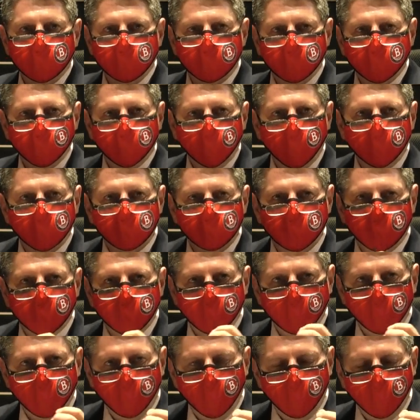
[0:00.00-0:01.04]
to be able to
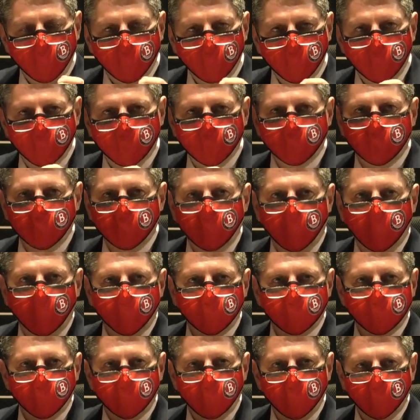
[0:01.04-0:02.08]
hire people and you have
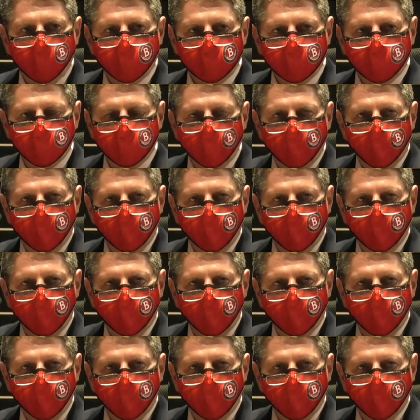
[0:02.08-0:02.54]
to be able to